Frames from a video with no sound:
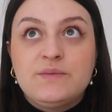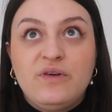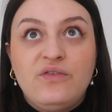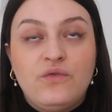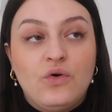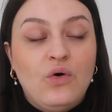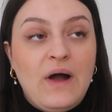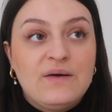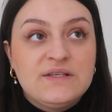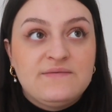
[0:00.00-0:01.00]
Before,
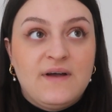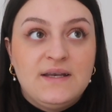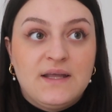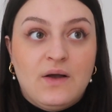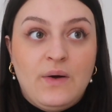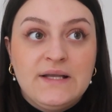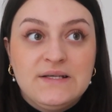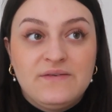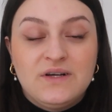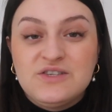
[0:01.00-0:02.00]
I was finding it quite
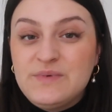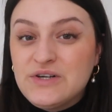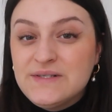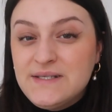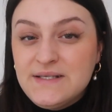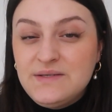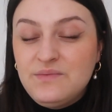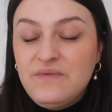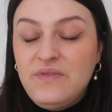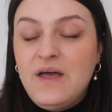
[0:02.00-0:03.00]
difficult to be consistent
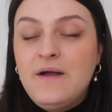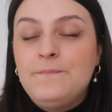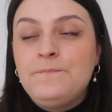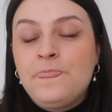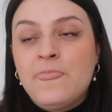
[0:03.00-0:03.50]
with them